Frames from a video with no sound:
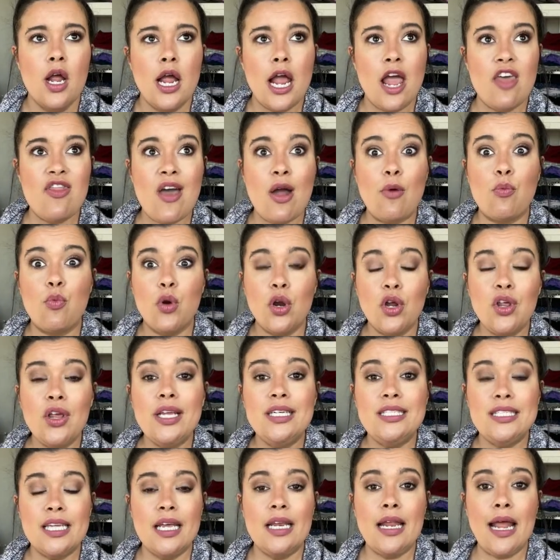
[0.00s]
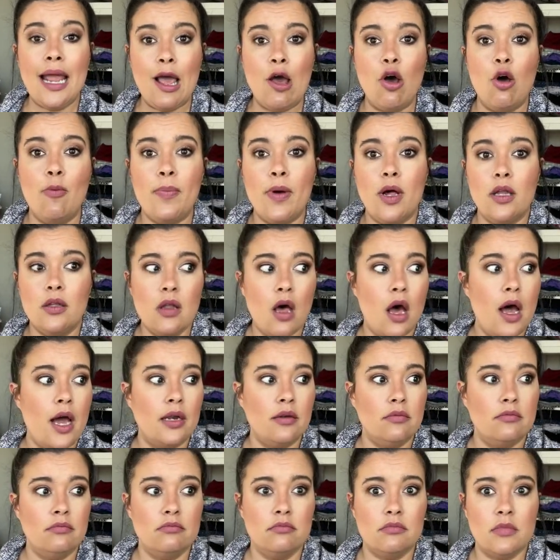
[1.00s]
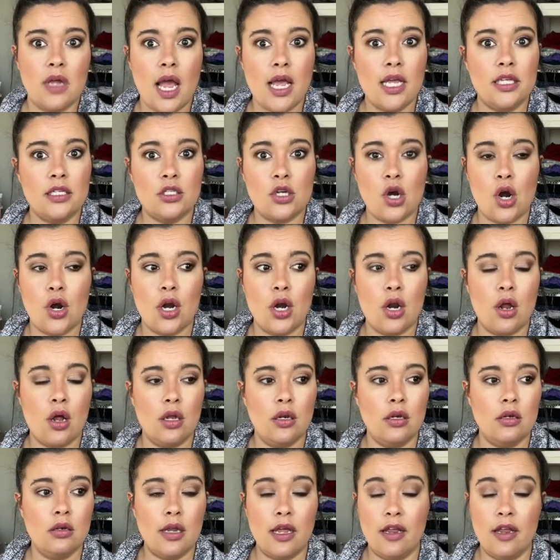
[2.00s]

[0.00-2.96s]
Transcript: And that really did help a lot. I started on